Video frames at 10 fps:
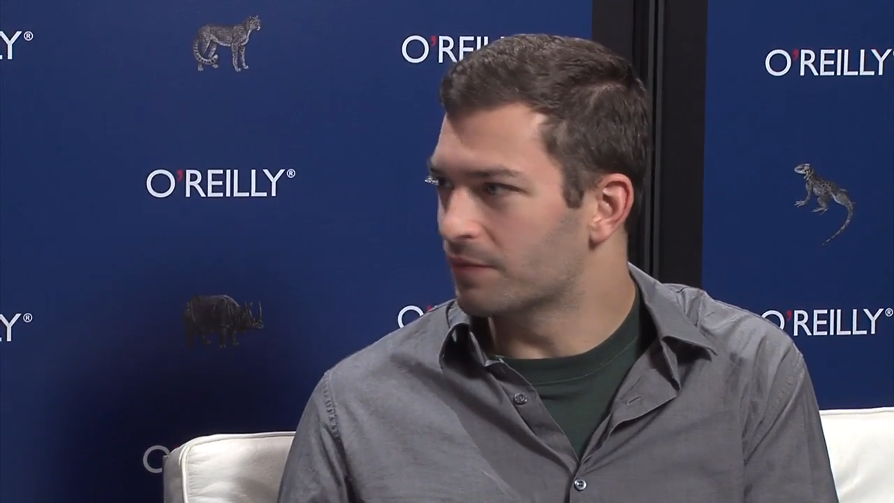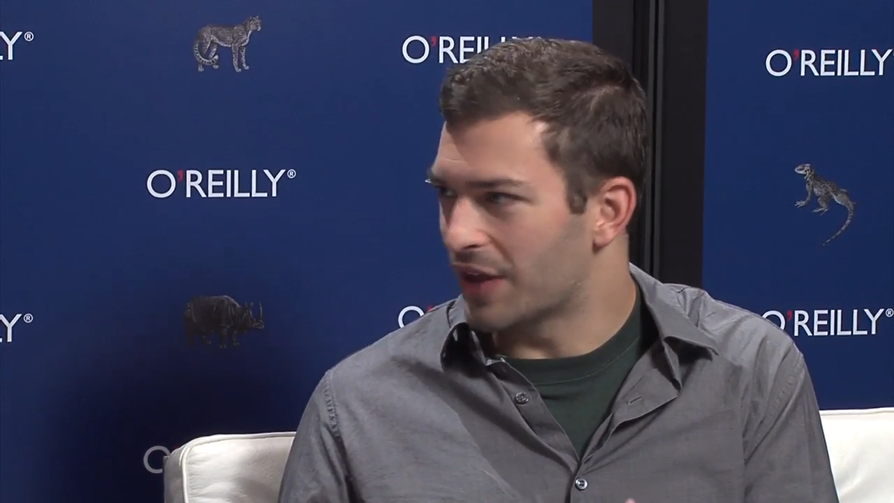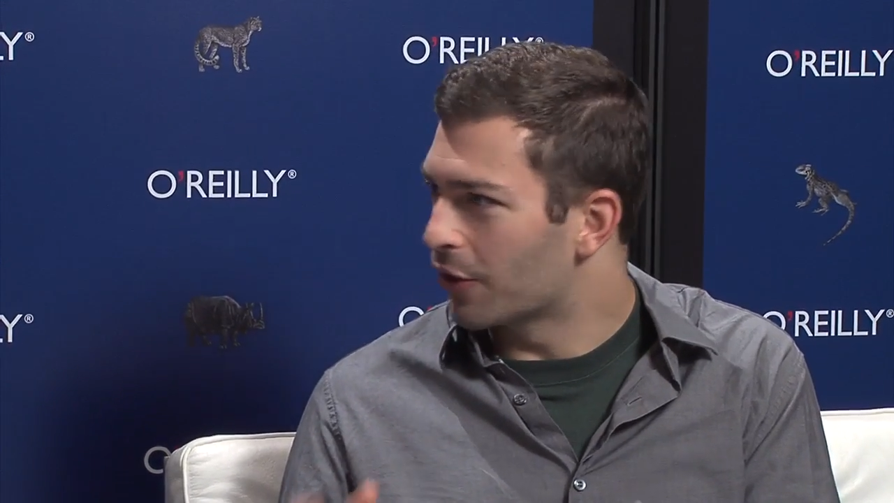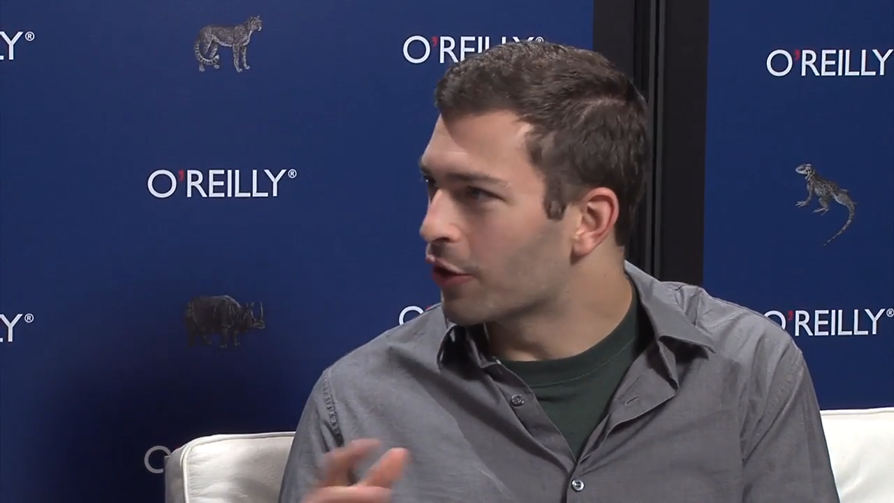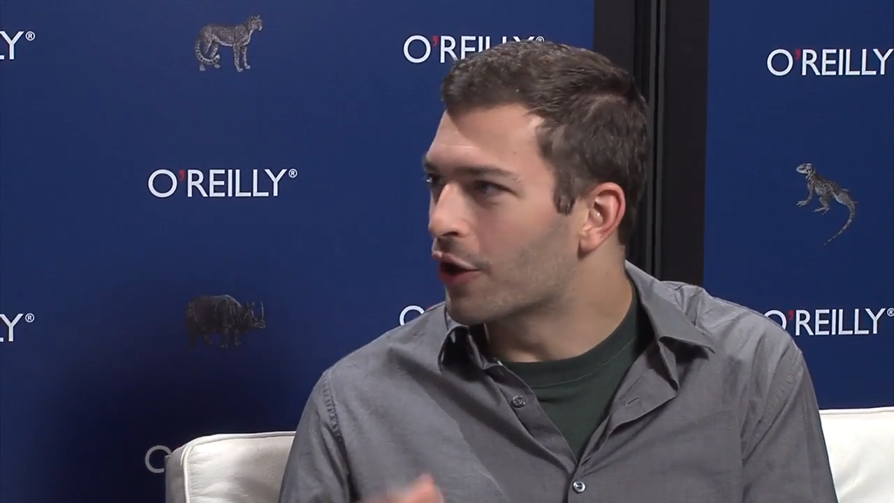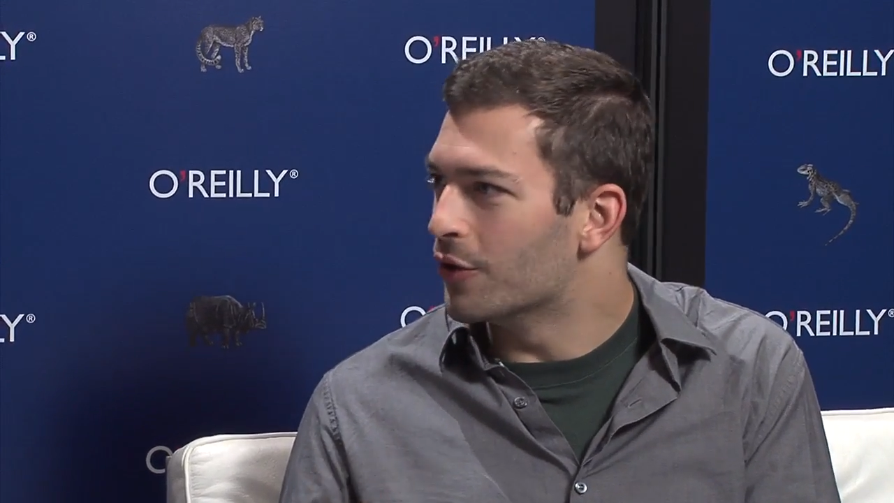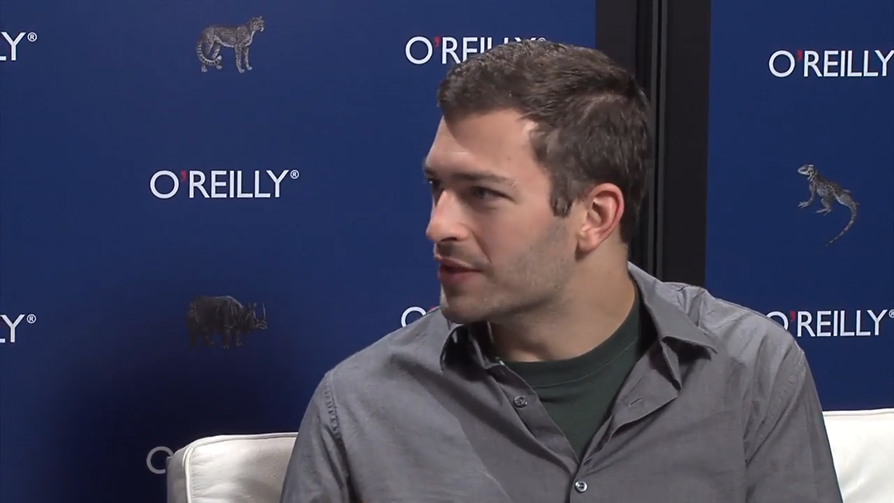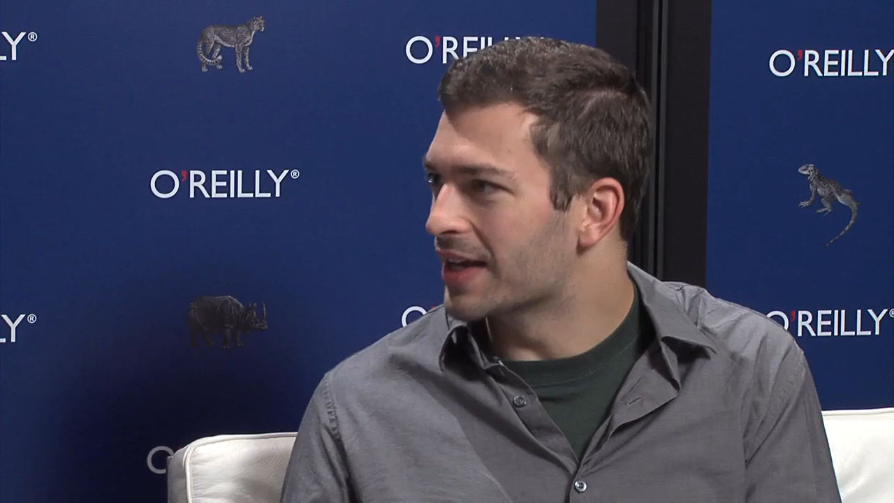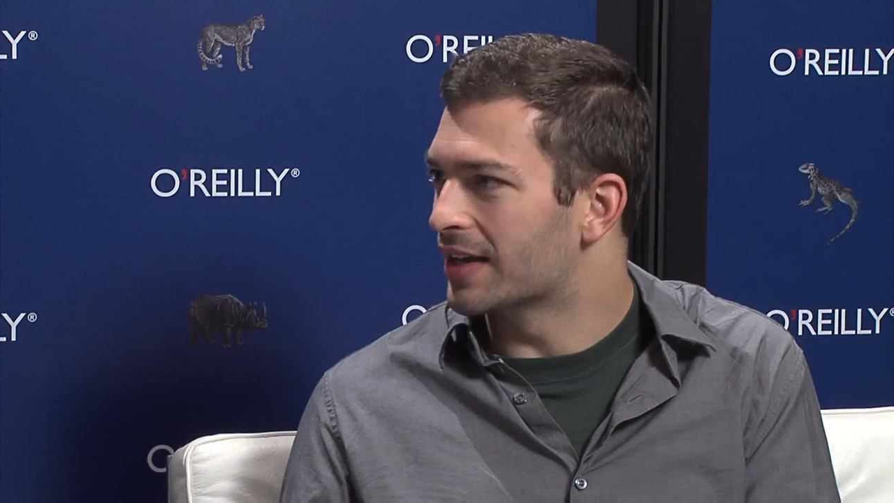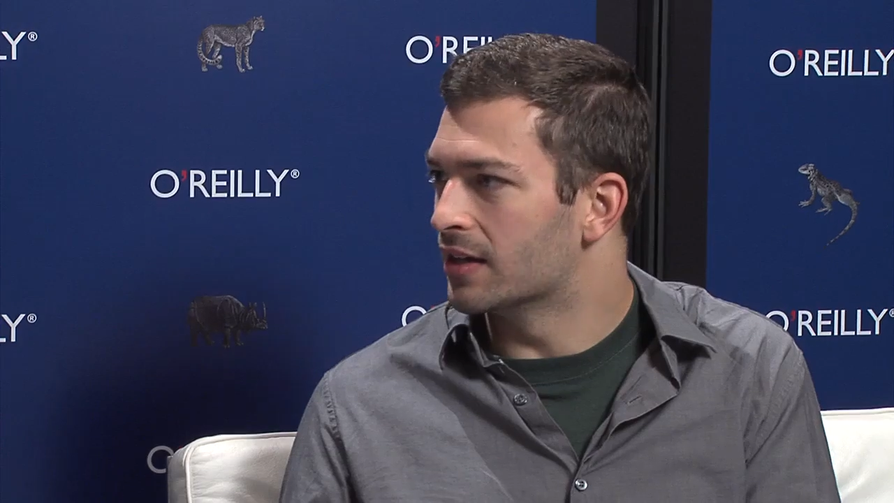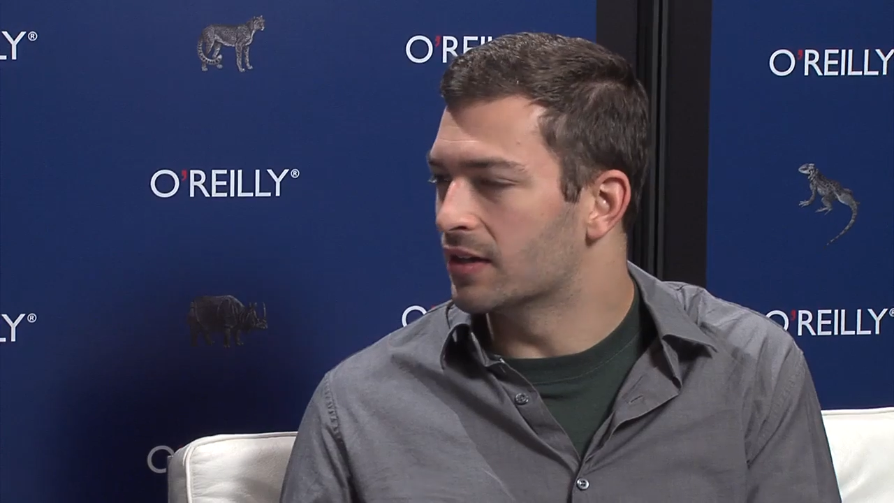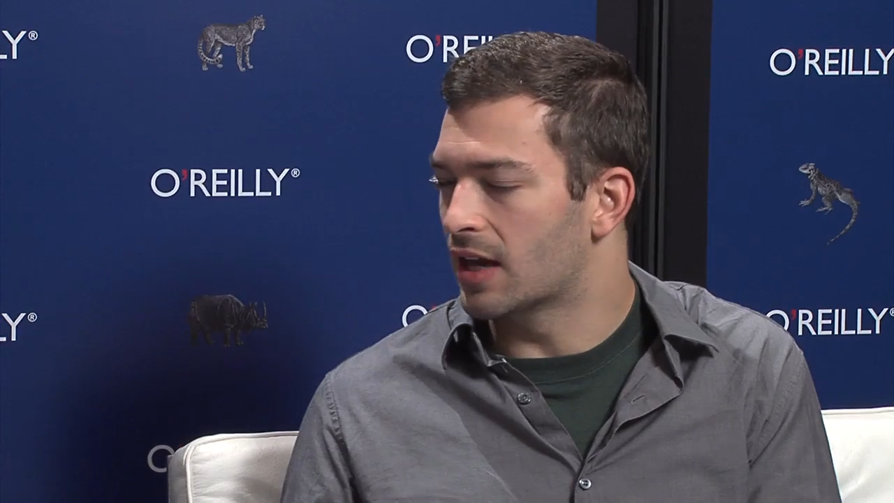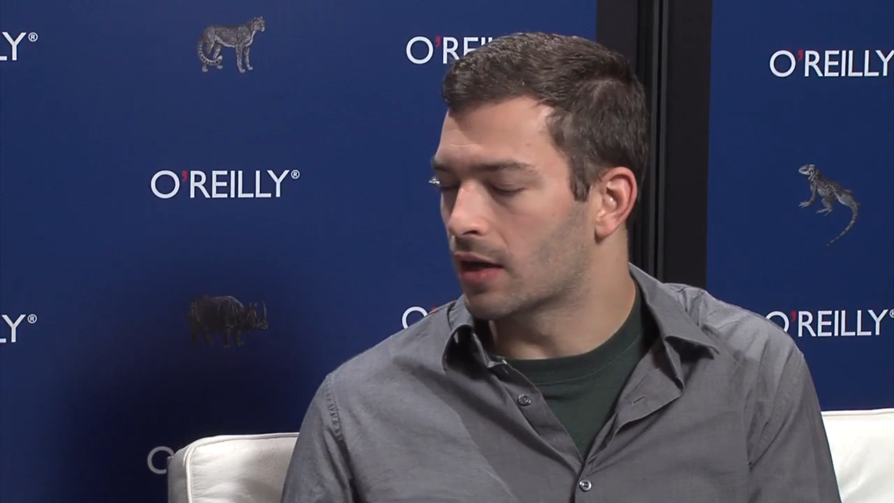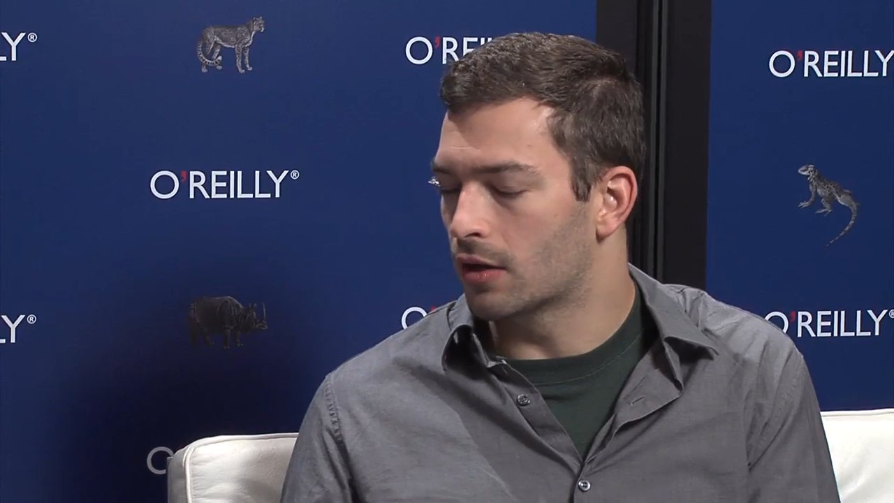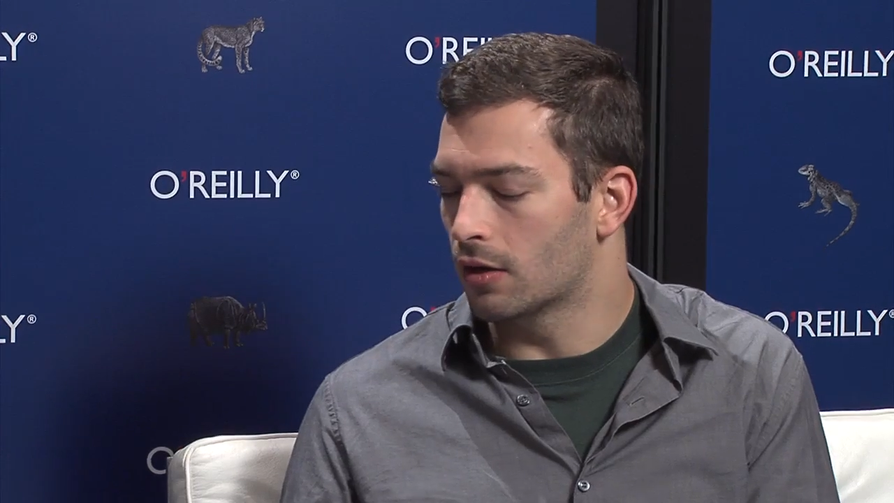error codes that can,
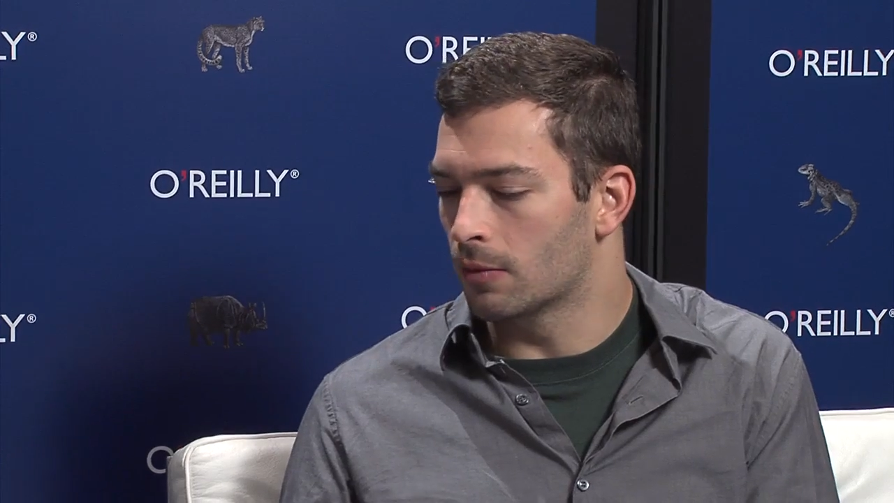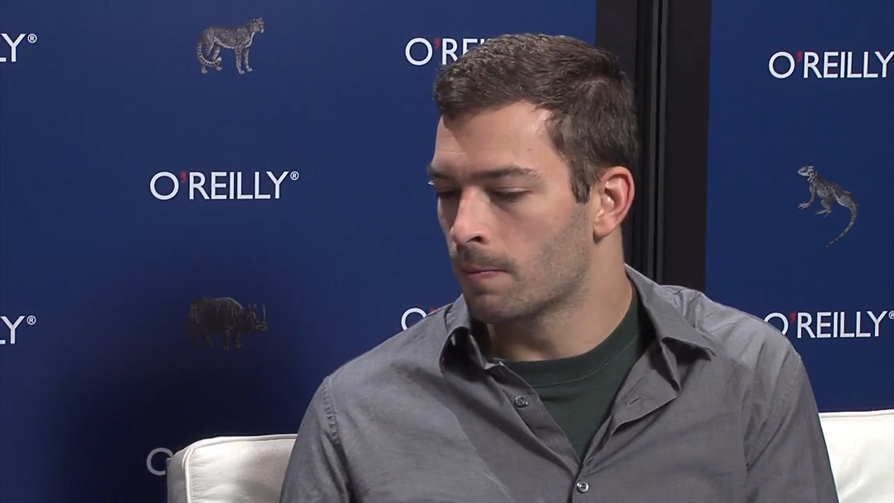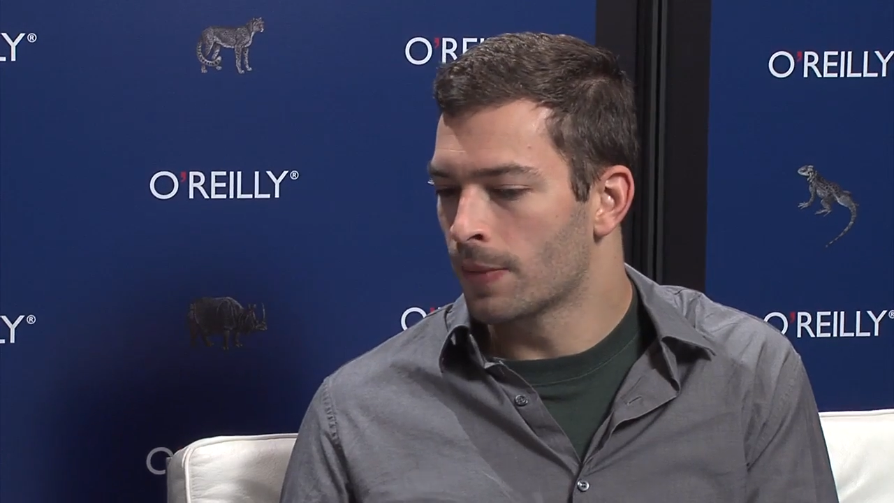can occur.